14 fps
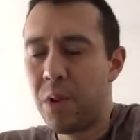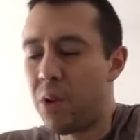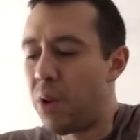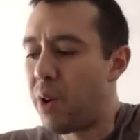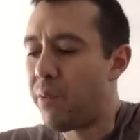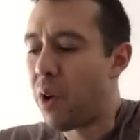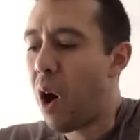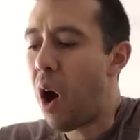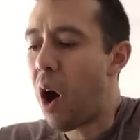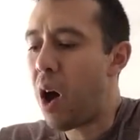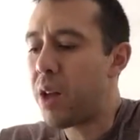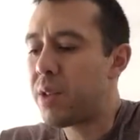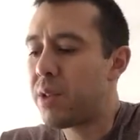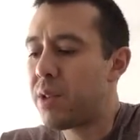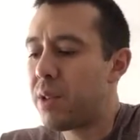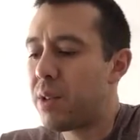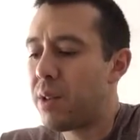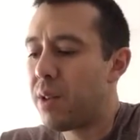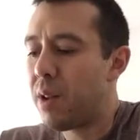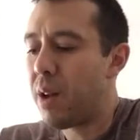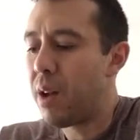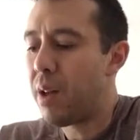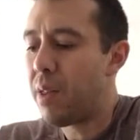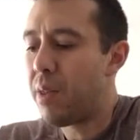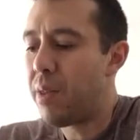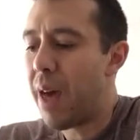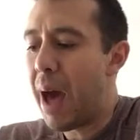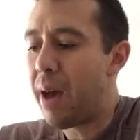could have caused
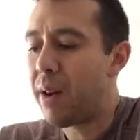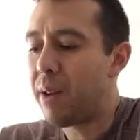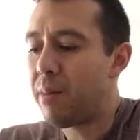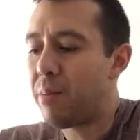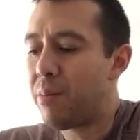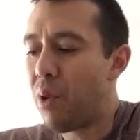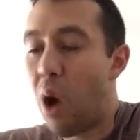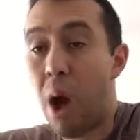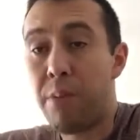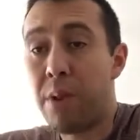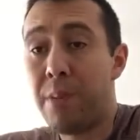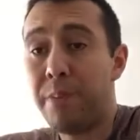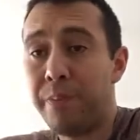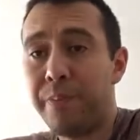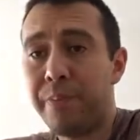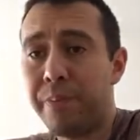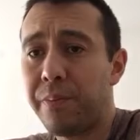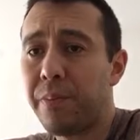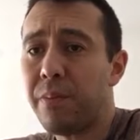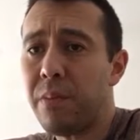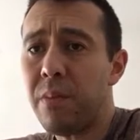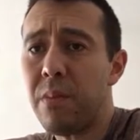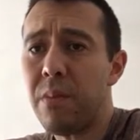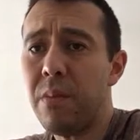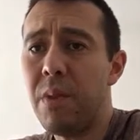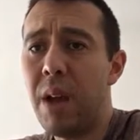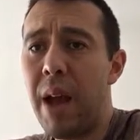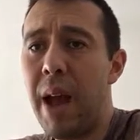that problem,
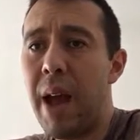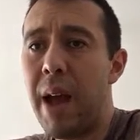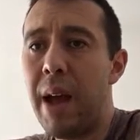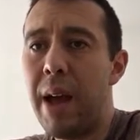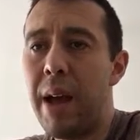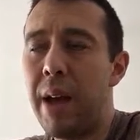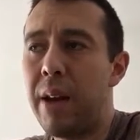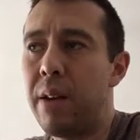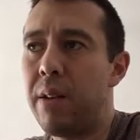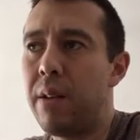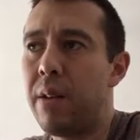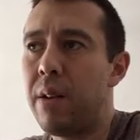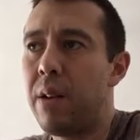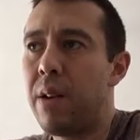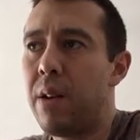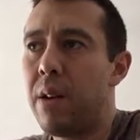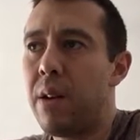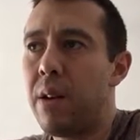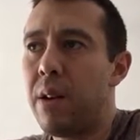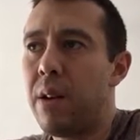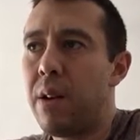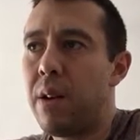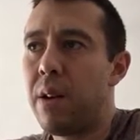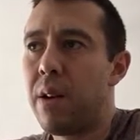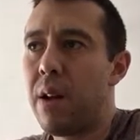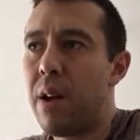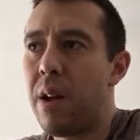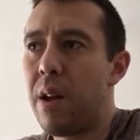and
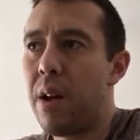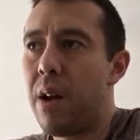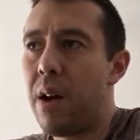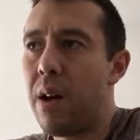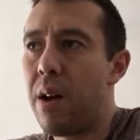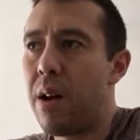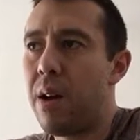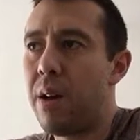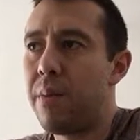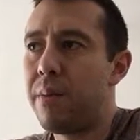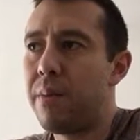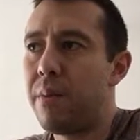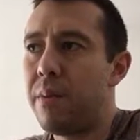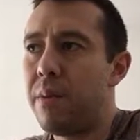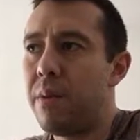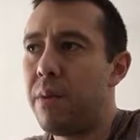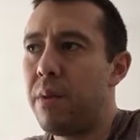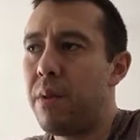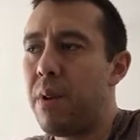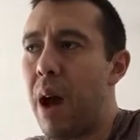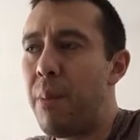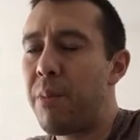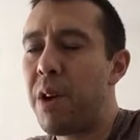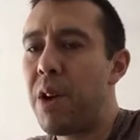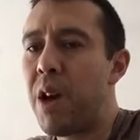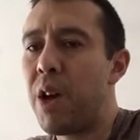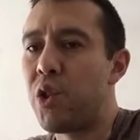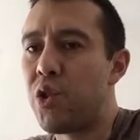I'm
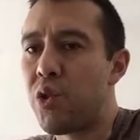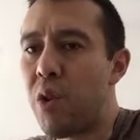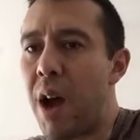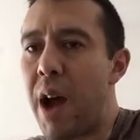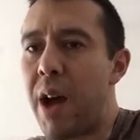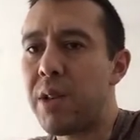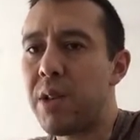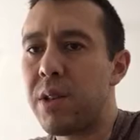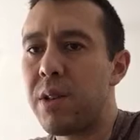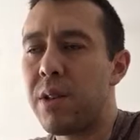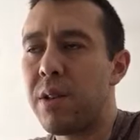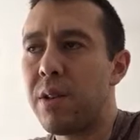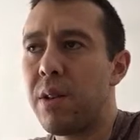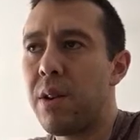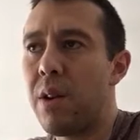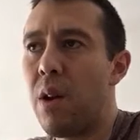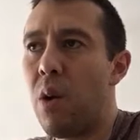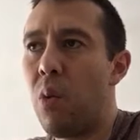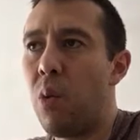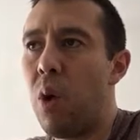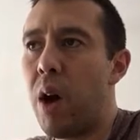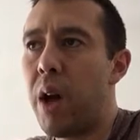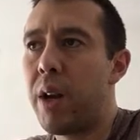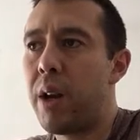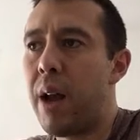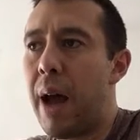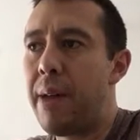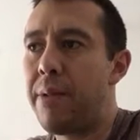gonna address
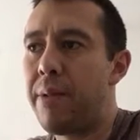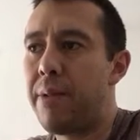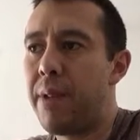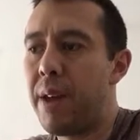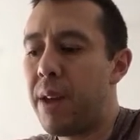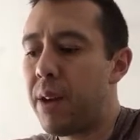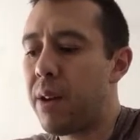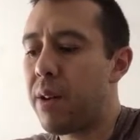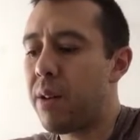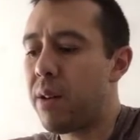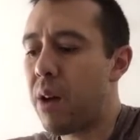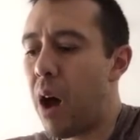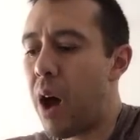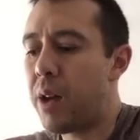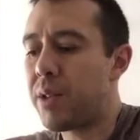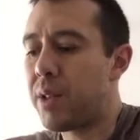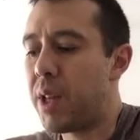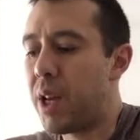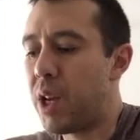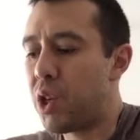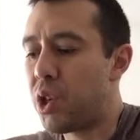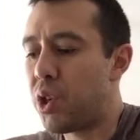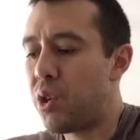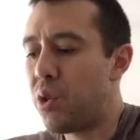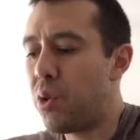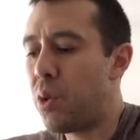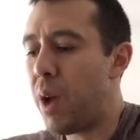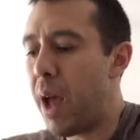what I think caused the
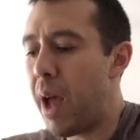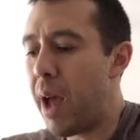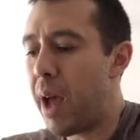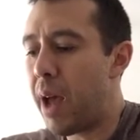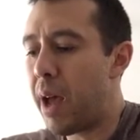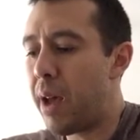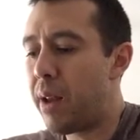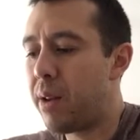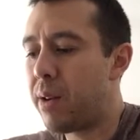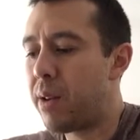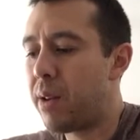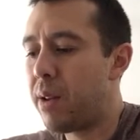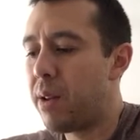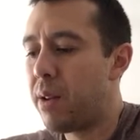issue, and